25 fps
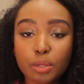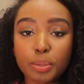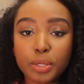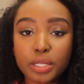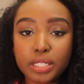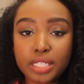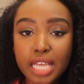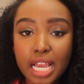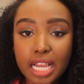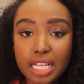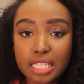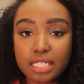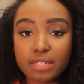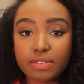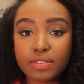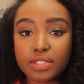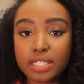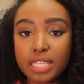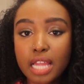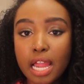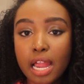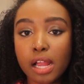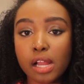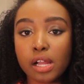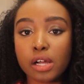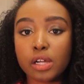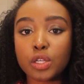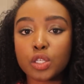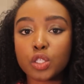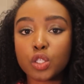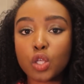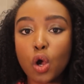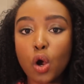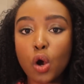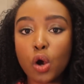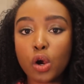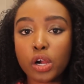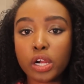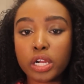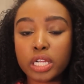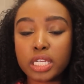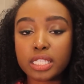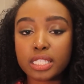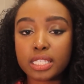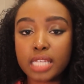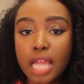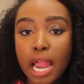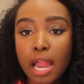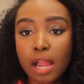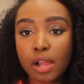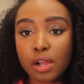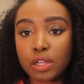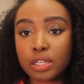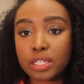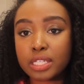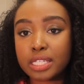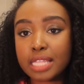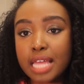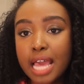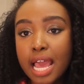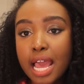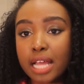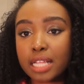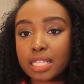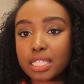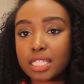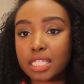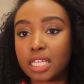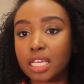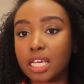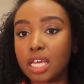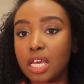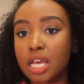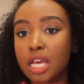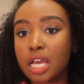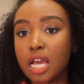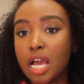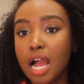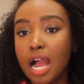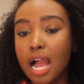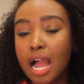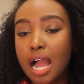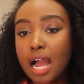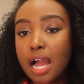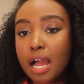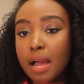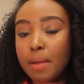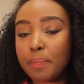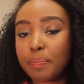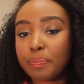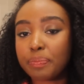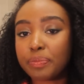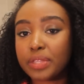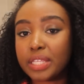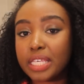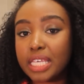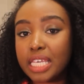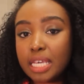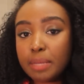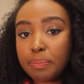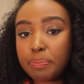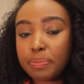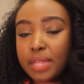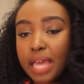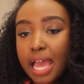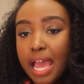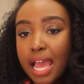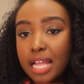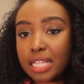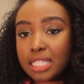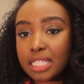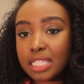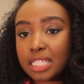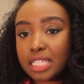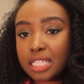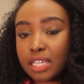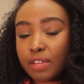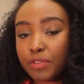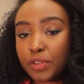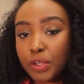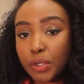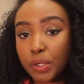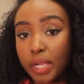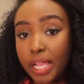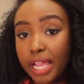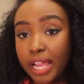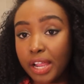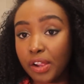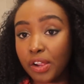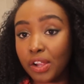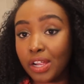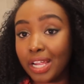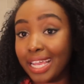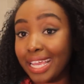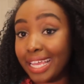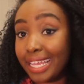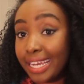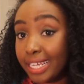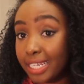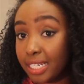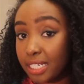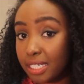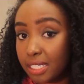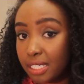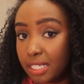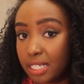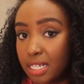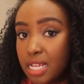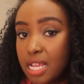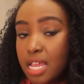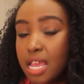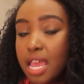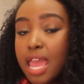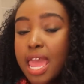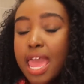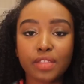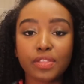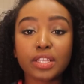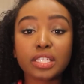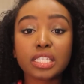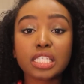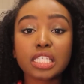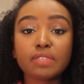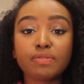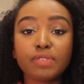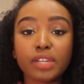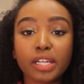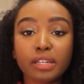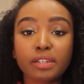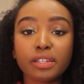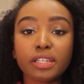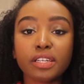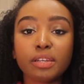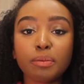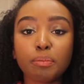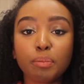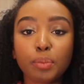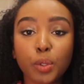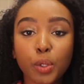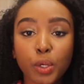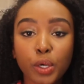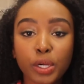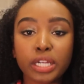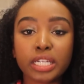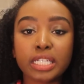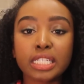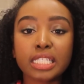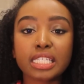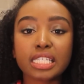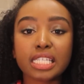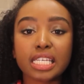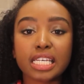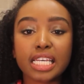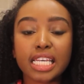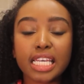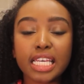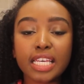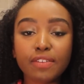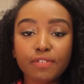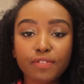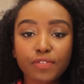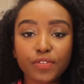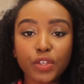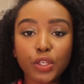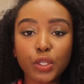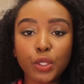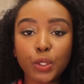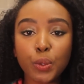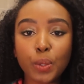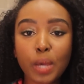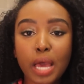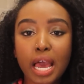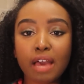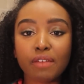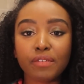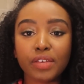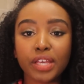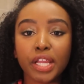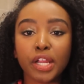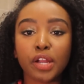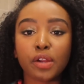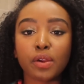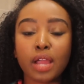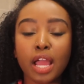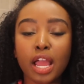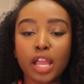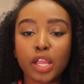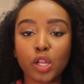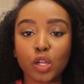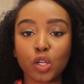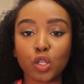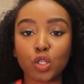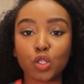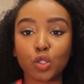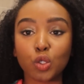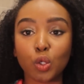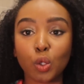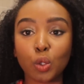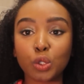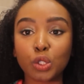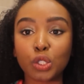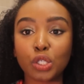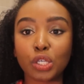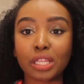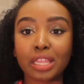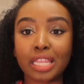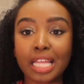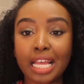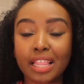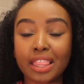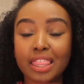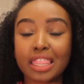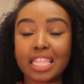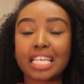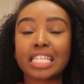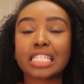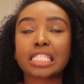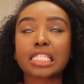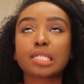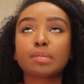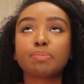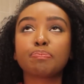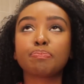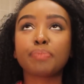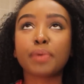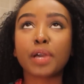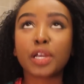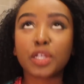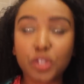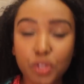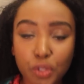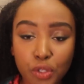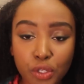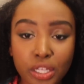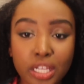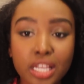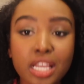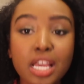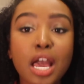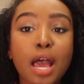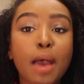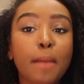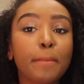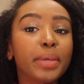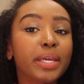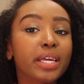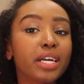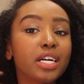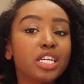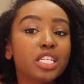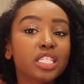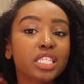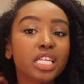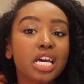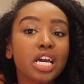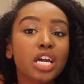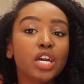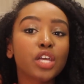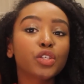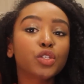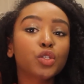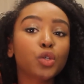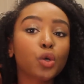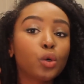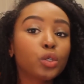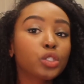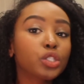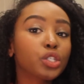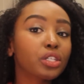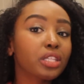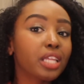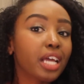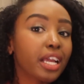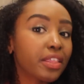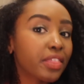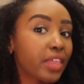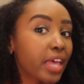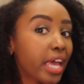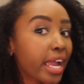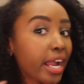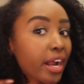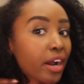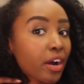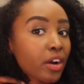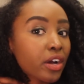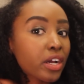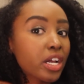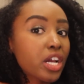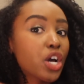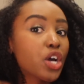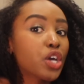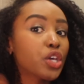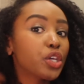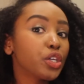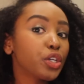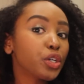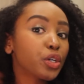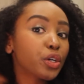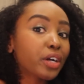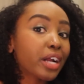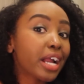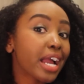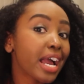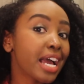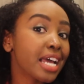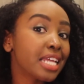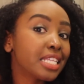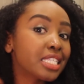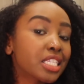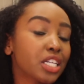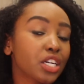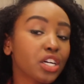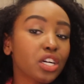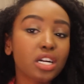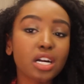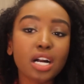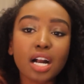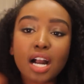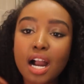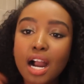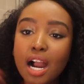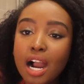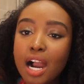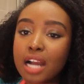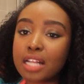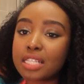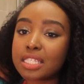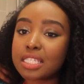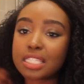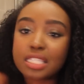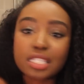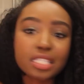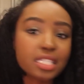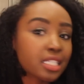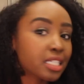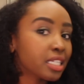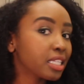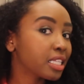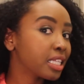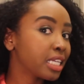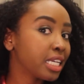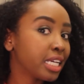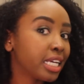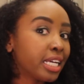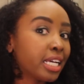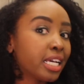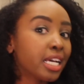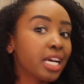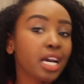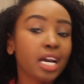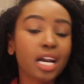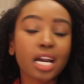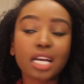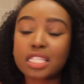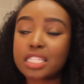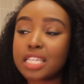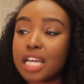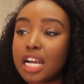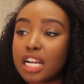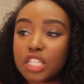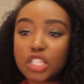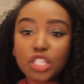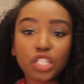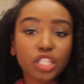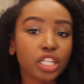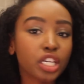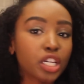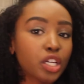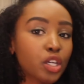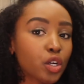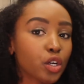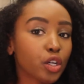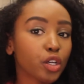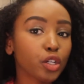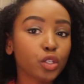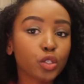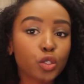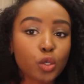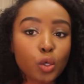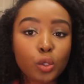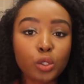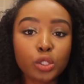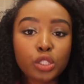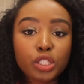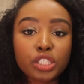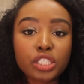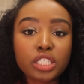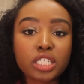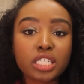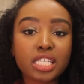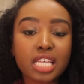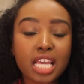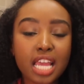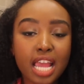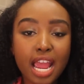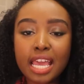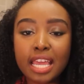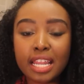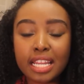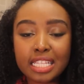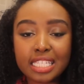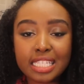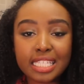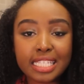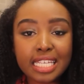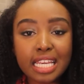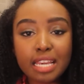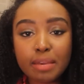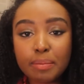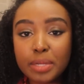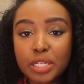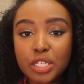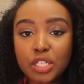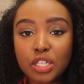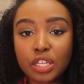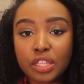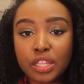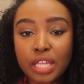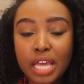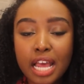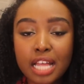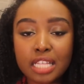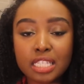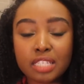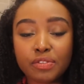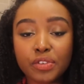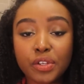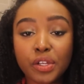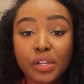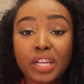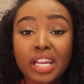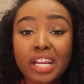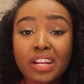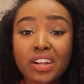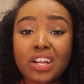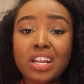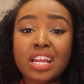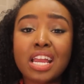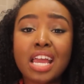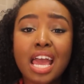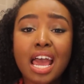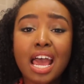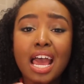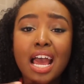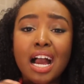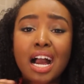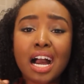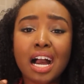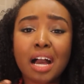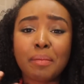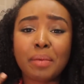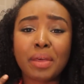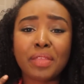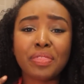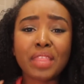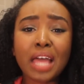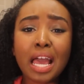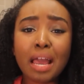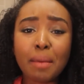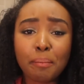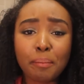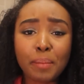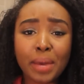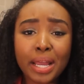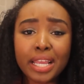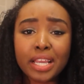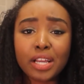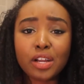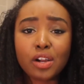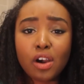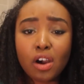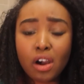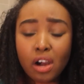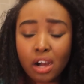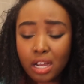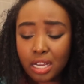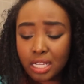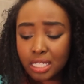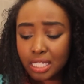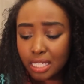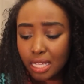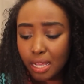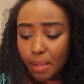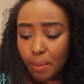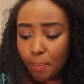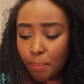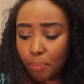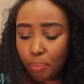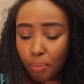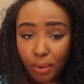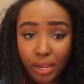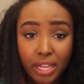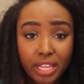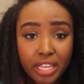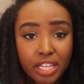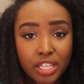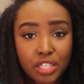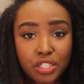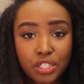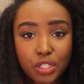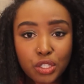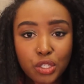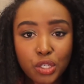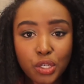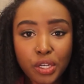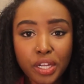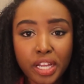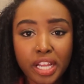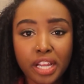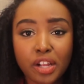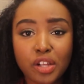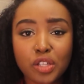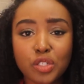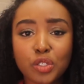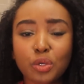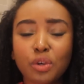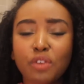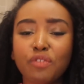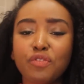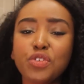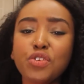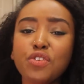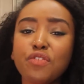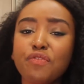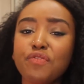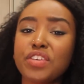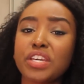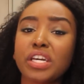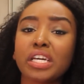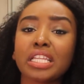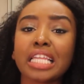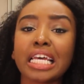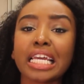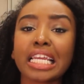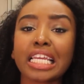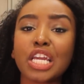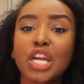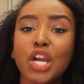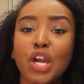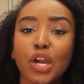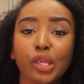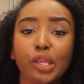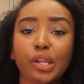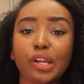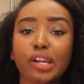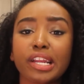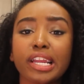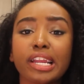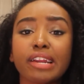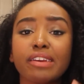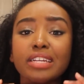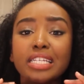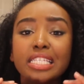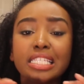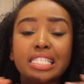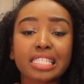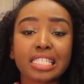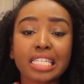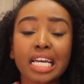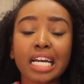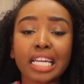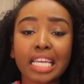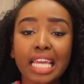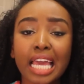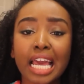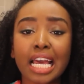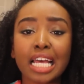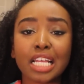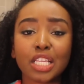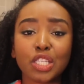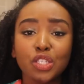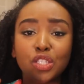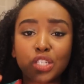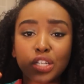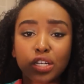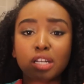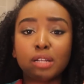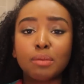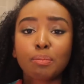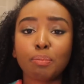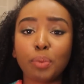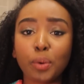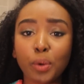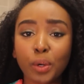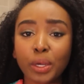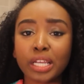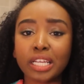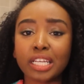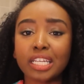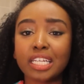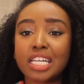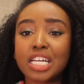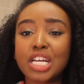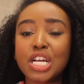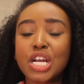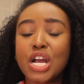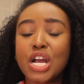protective styles are styles that keep the ends of your hair hidden. This is very important if you have hair at your shoulder length, especially because shoulder length hair, your ends are constantly touching your shoulders and it's damaging the ends of your hair, and that might cause breakage to your hair. So if you feel like your hair is stuck at a certain point,